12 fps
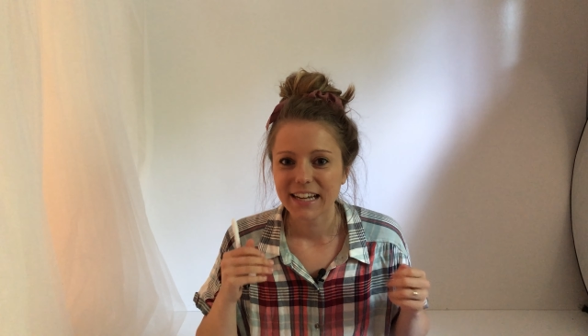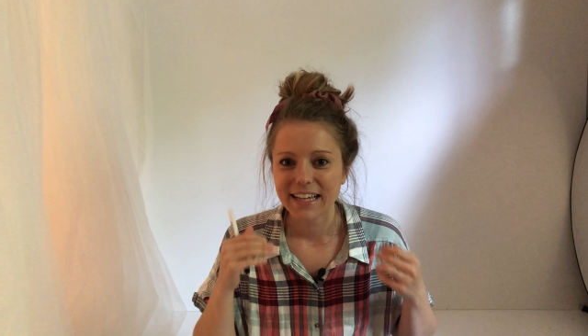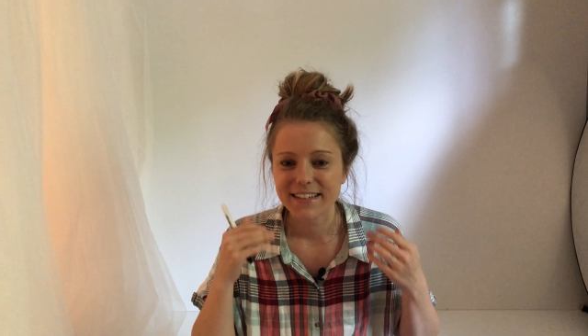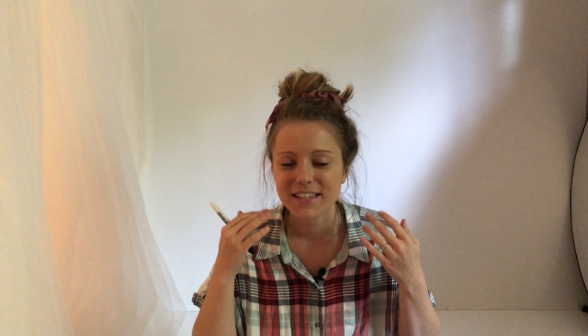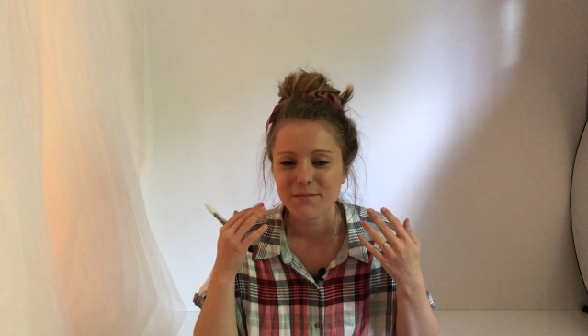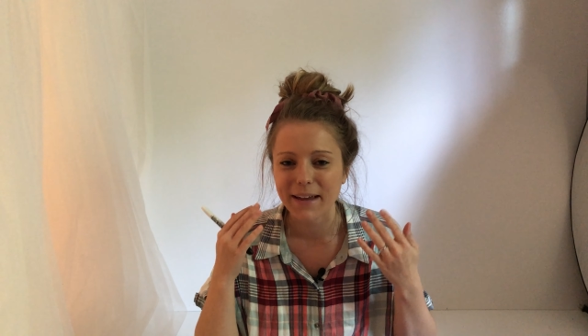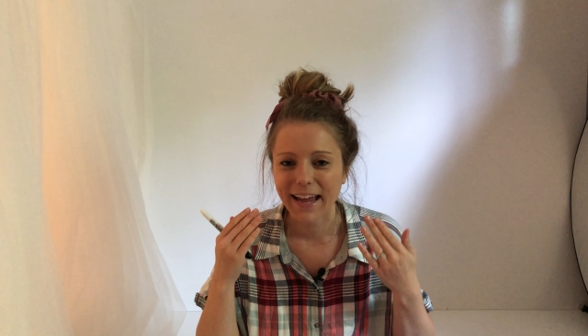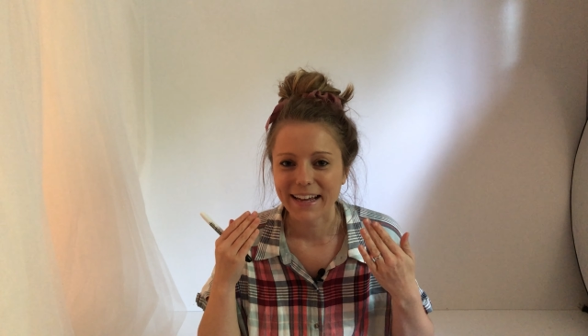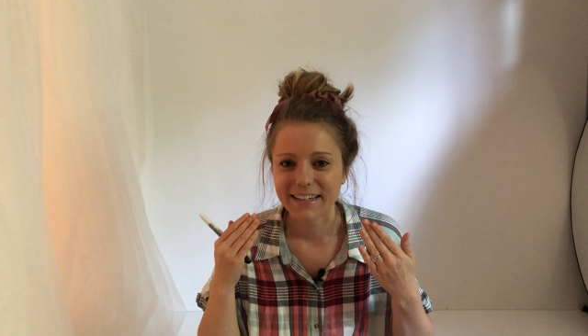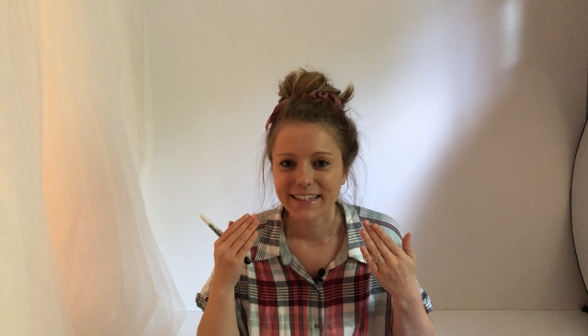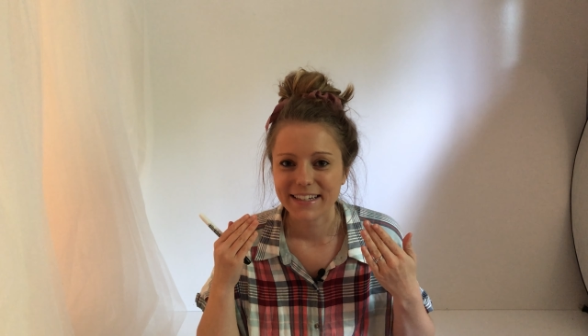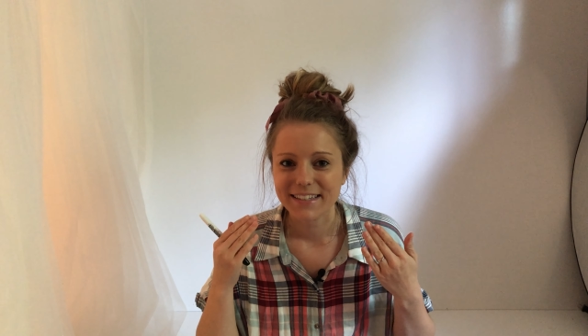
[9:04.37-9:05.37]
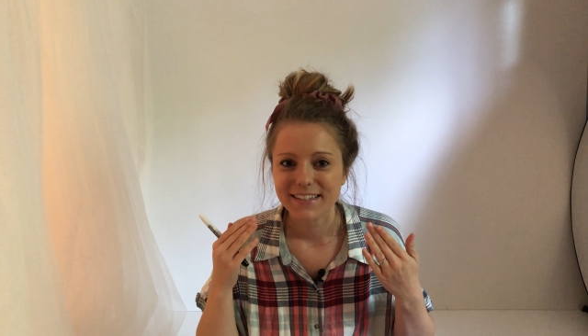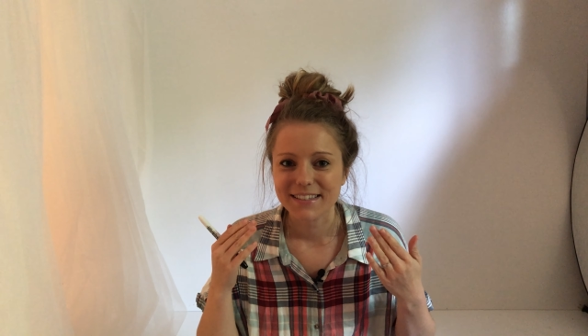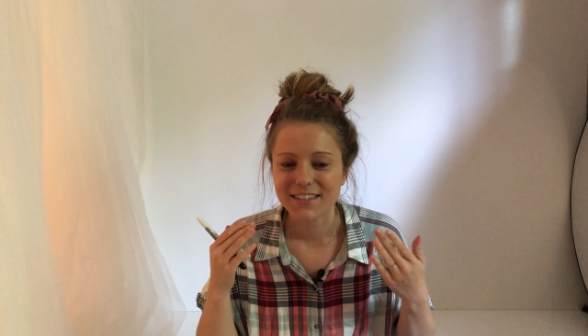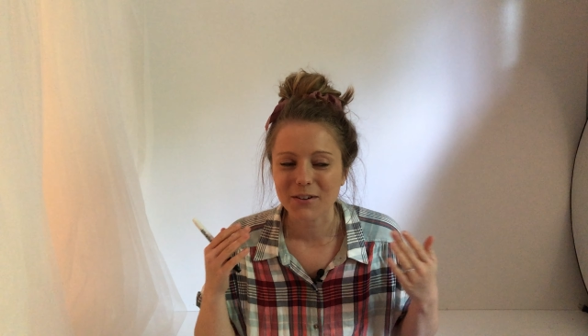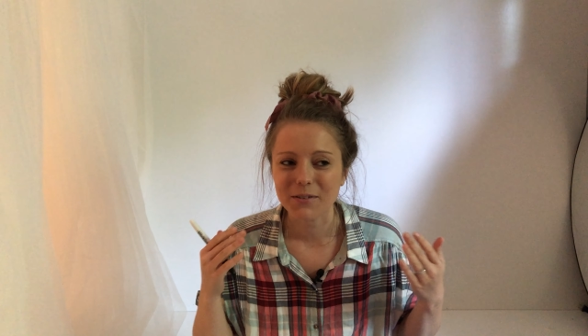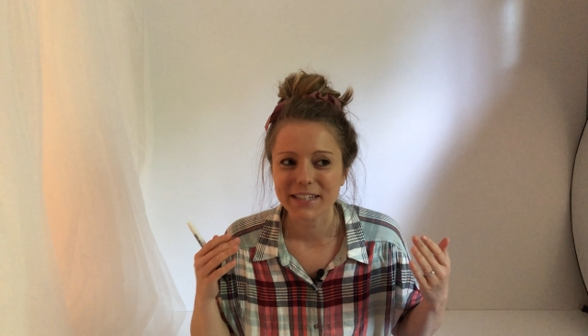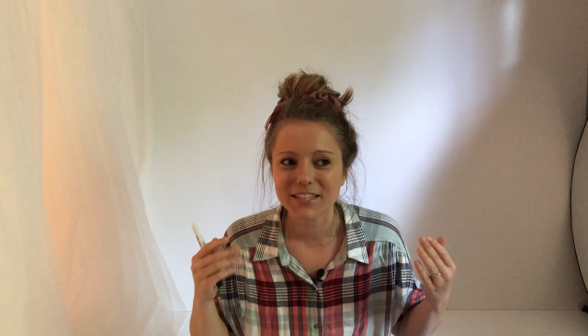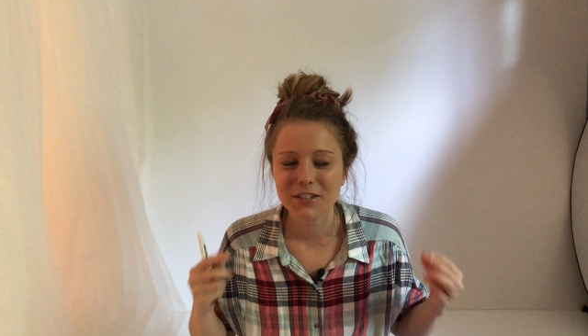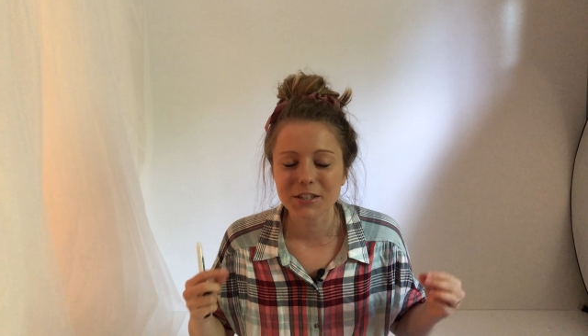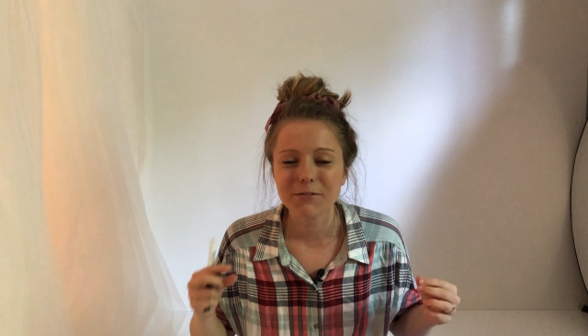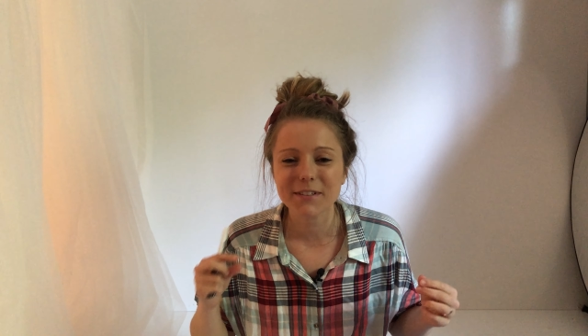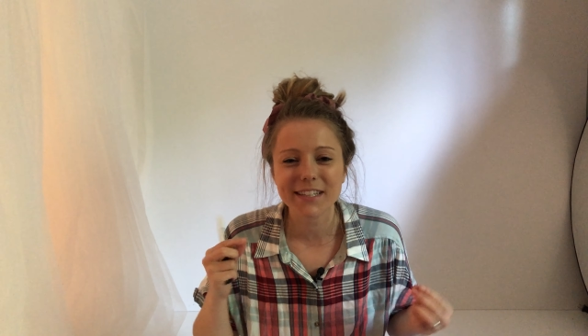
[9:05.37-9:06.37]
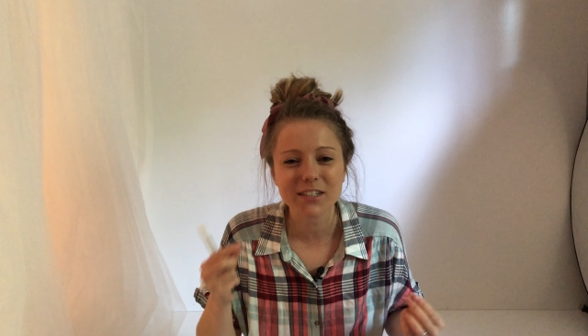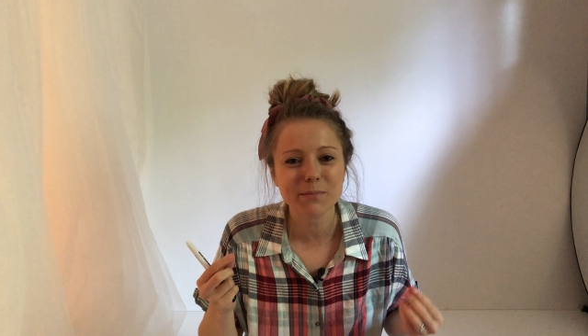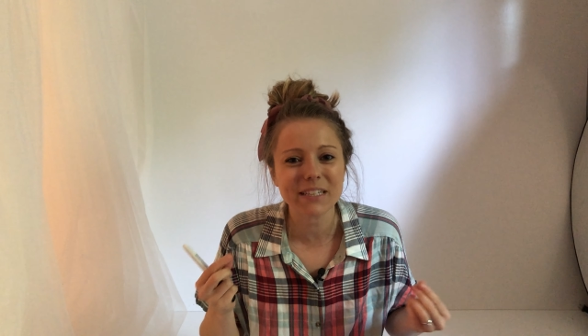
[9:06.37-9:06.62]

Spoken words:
had some acne, so it took you a little